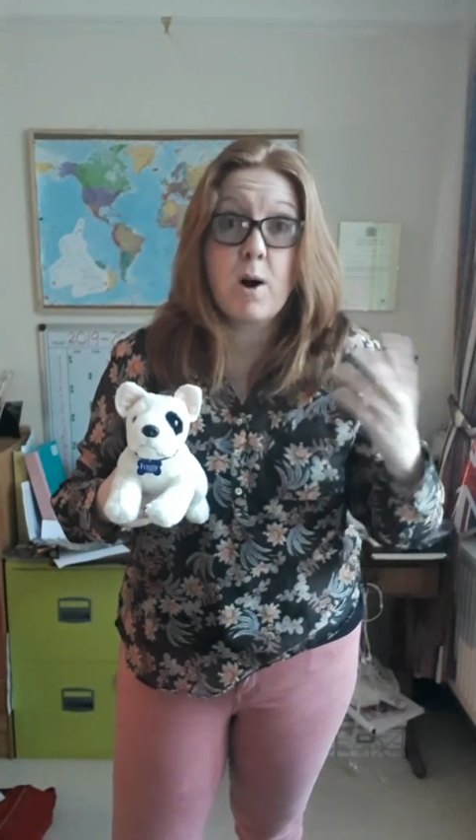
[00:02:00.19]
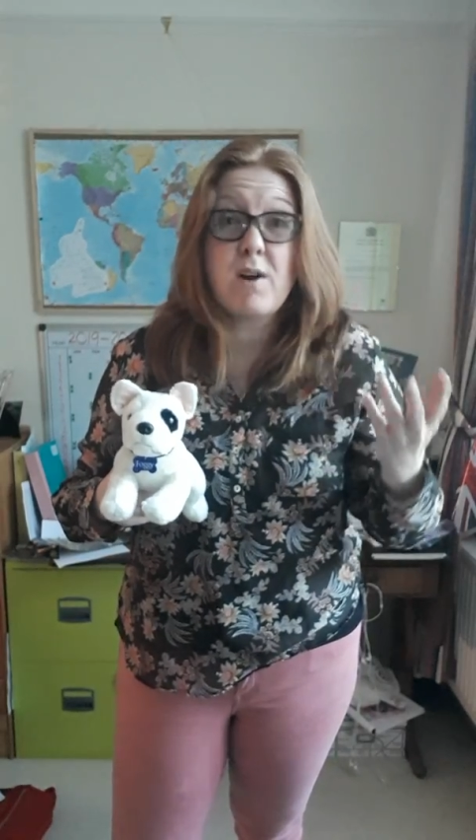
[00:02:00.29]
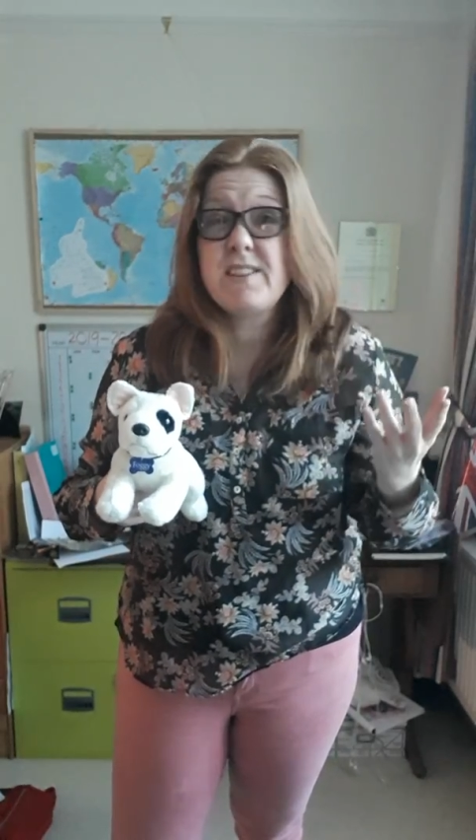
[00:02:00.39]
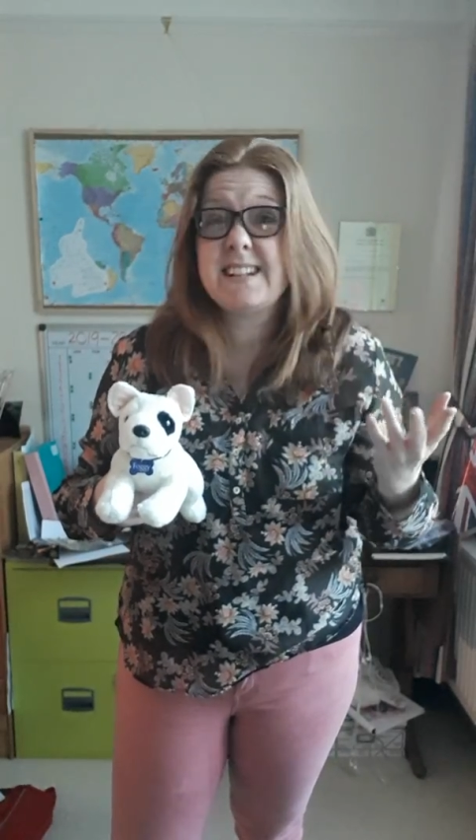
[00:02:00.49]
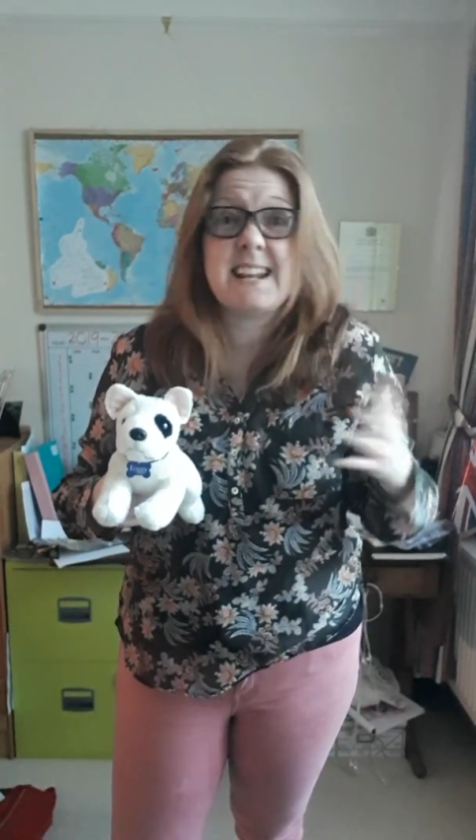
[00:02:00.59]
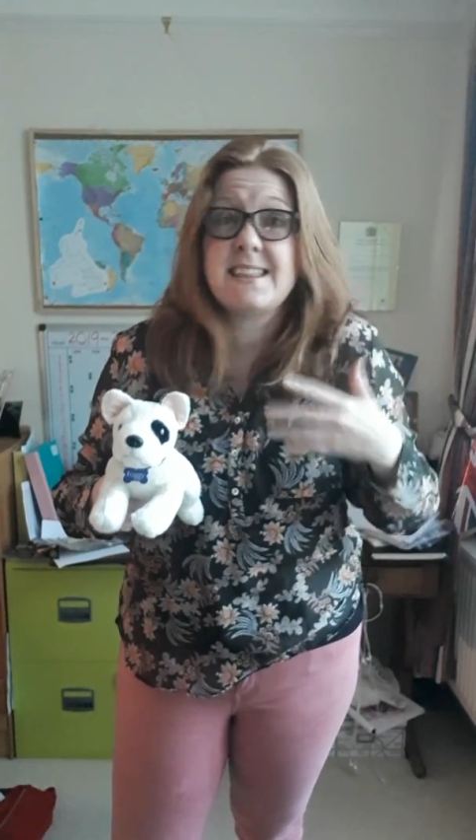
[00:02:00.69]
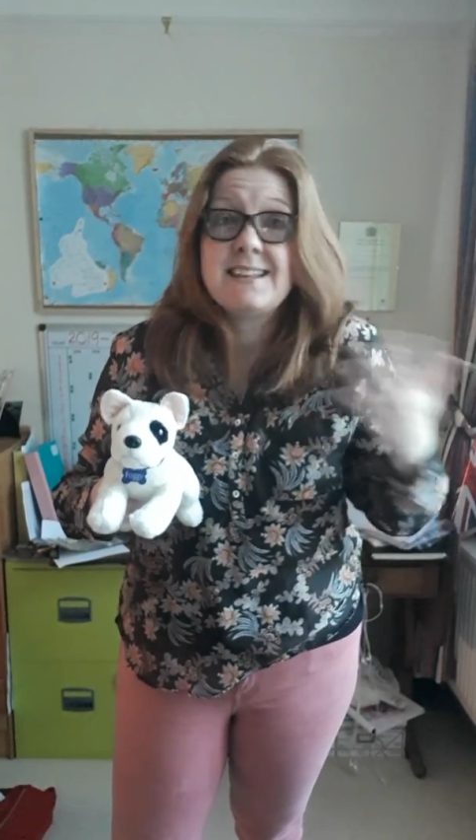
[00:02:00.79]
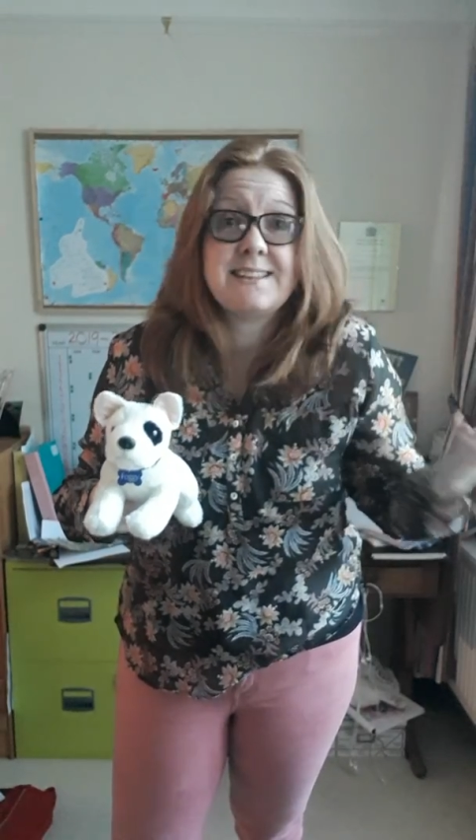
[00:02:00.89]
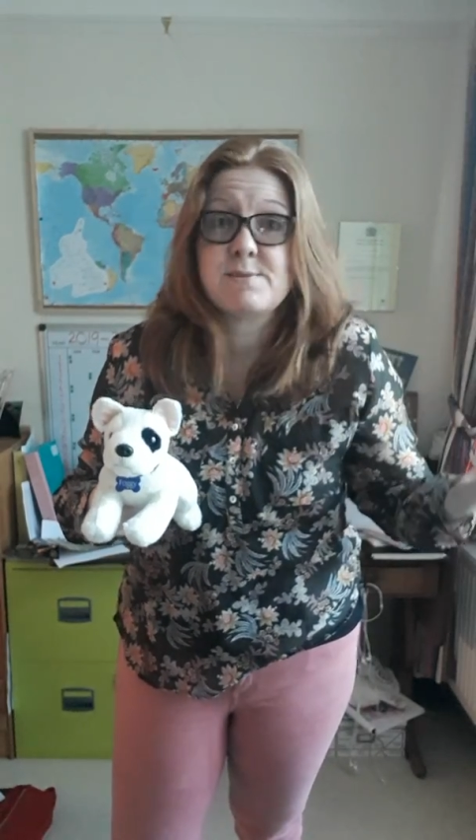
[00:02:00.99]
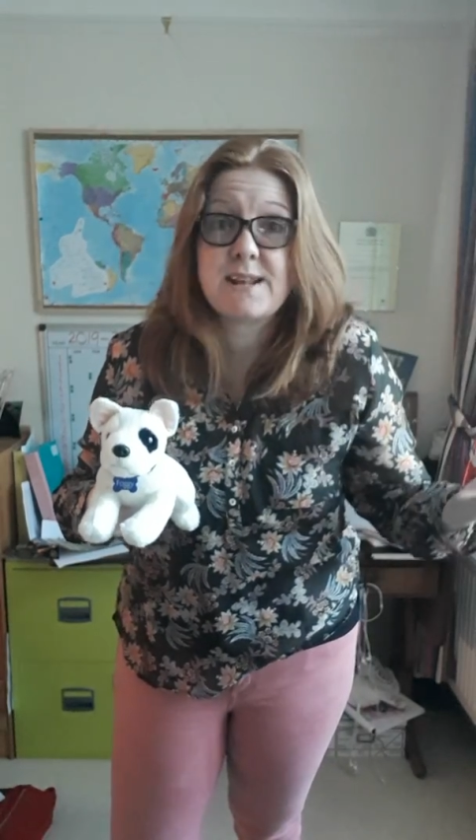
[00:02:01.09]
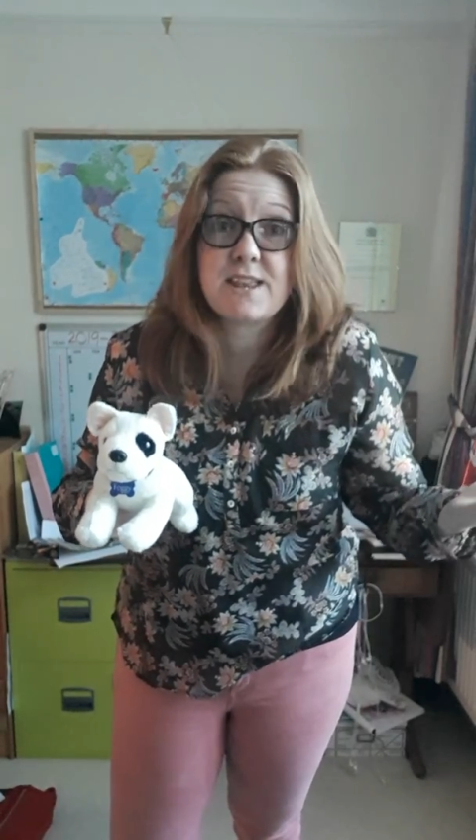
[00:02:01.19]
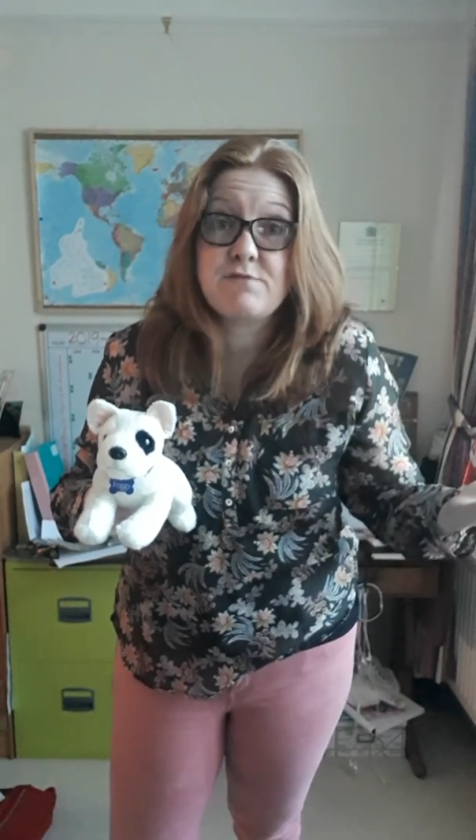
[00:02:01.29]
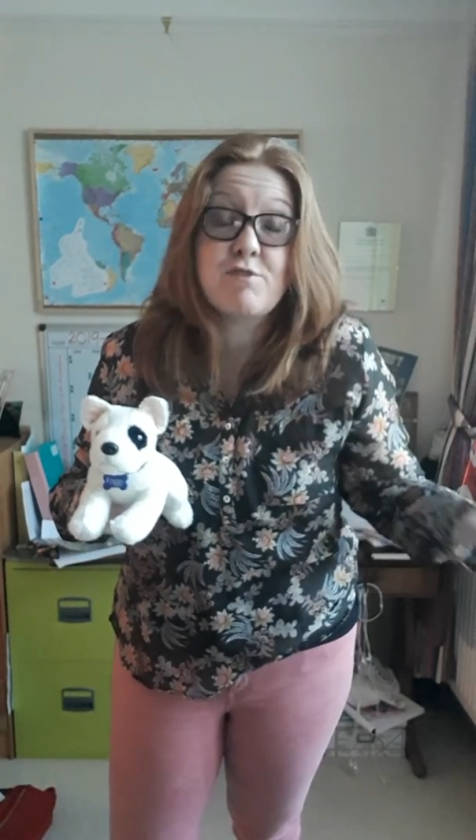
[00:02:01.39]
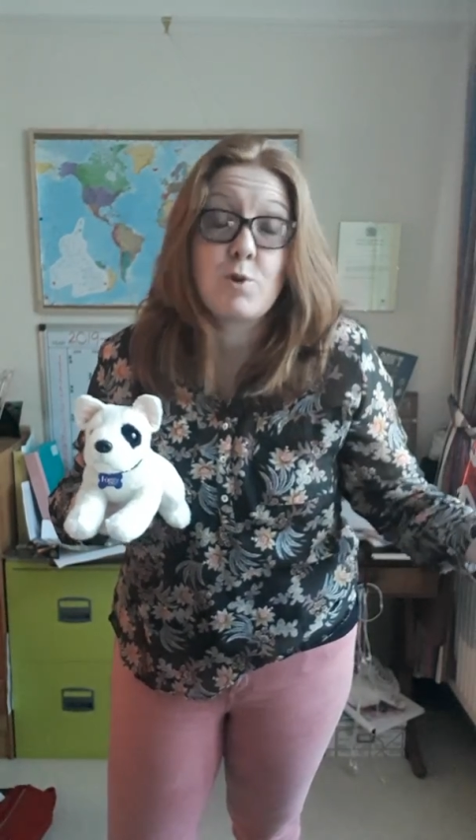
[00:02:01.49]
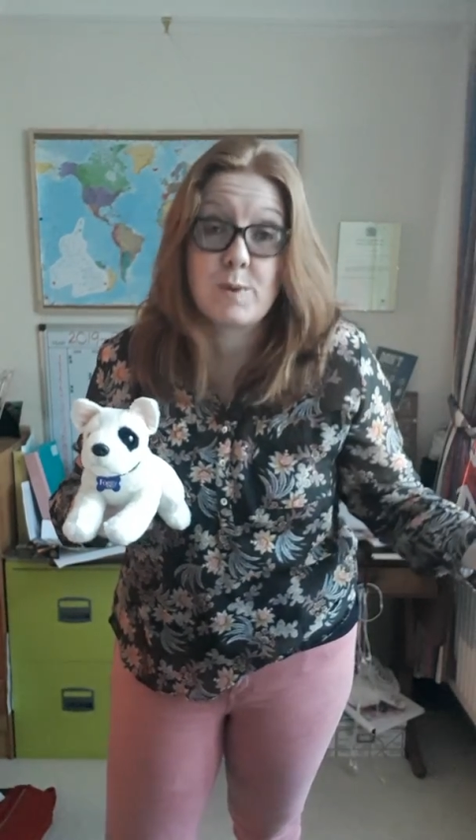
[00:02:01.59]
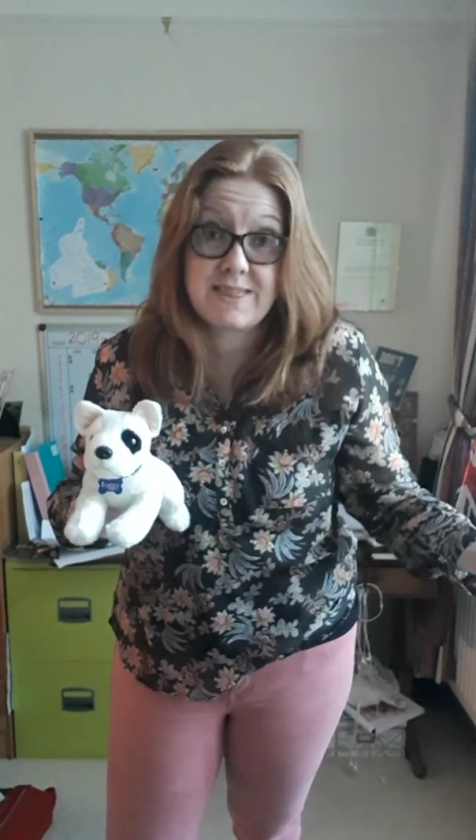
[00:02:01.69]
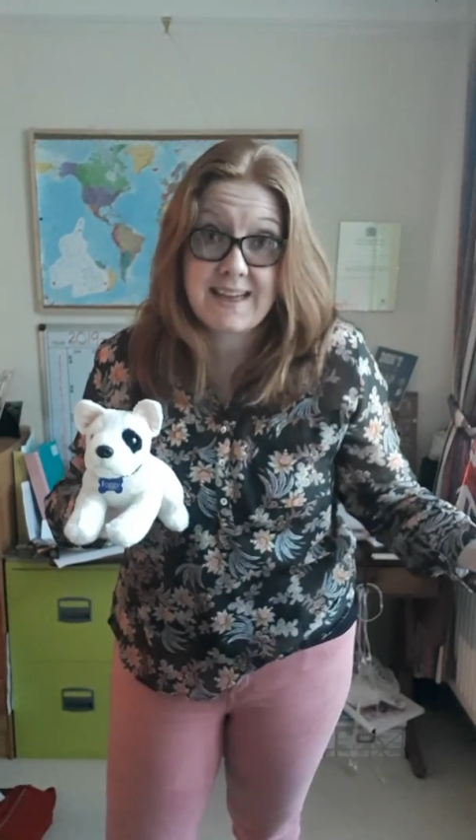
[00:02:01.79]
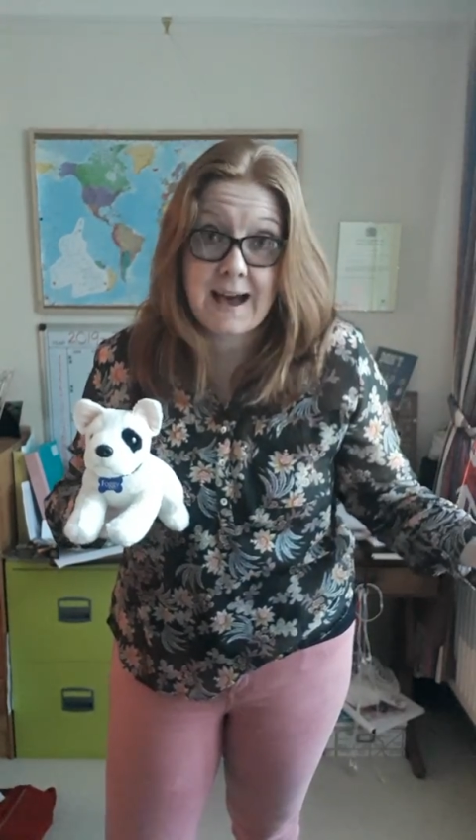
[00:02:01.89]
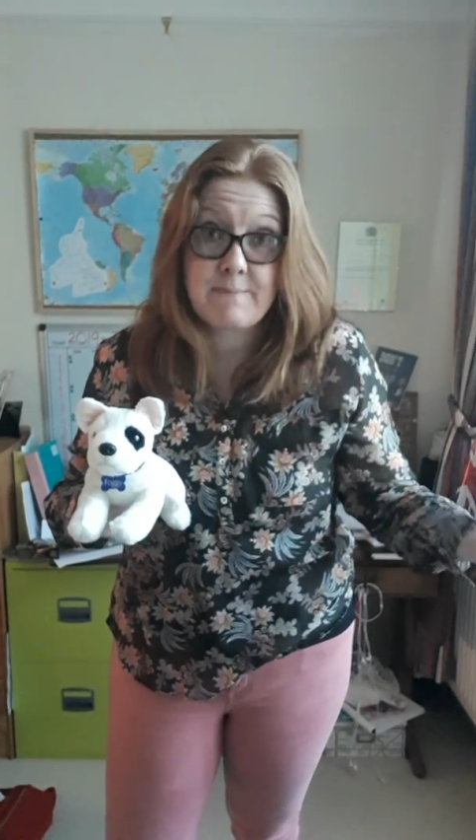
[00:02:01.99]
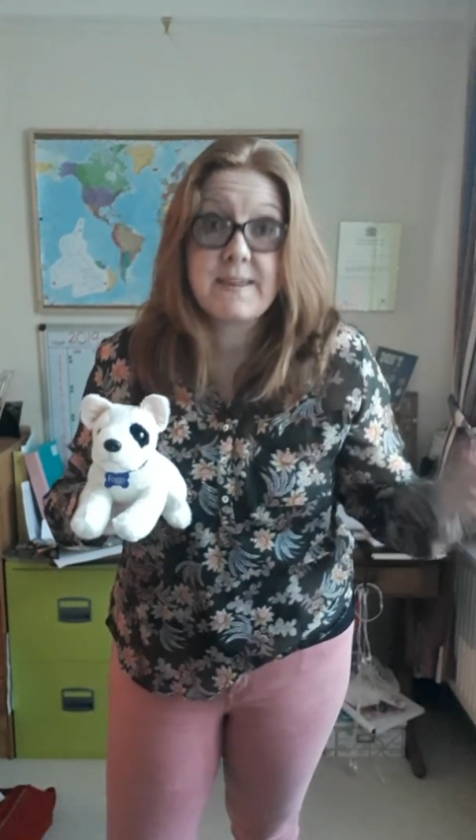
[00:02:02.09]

I didn't think there was anything wrong with that.